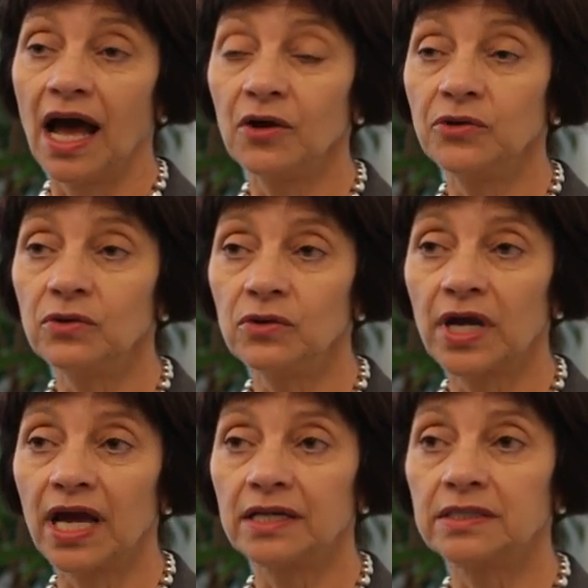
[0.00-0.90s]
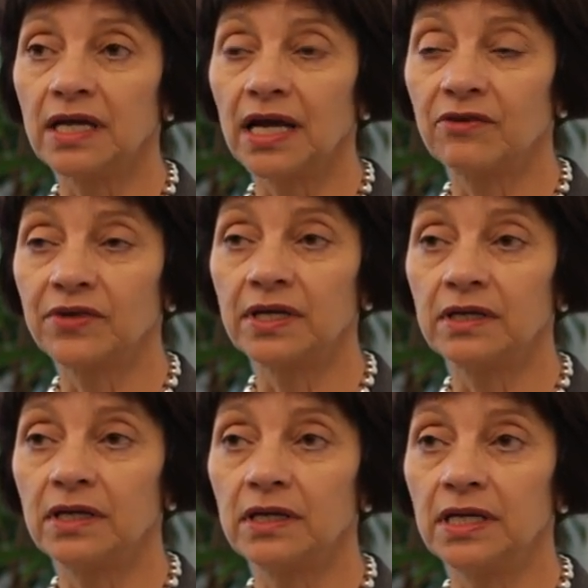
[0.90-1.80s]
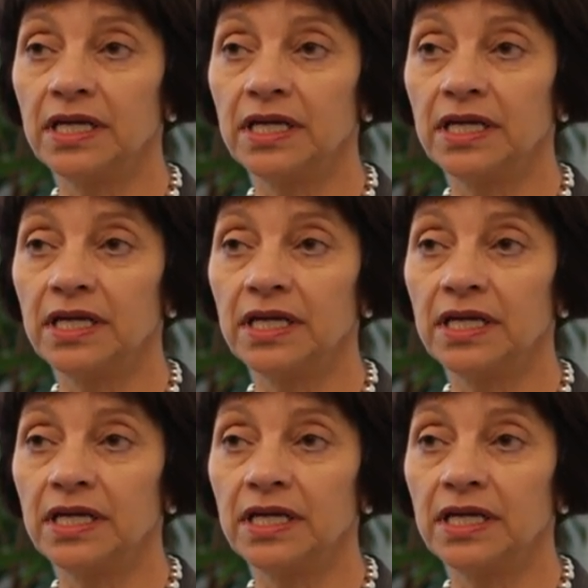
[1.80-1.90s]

How you look at having a,